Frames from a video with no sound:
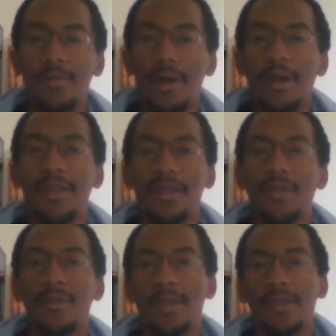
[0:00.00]
already
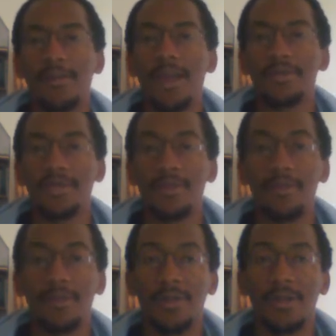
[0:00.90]
knew that this match was going
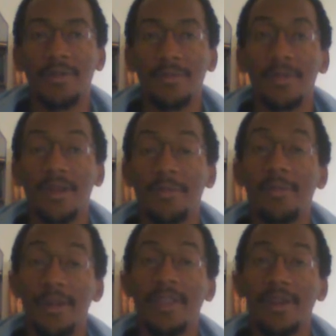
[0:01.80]
to
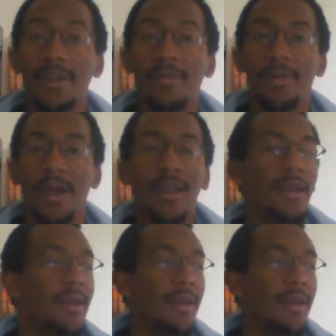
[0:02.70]
be really good, but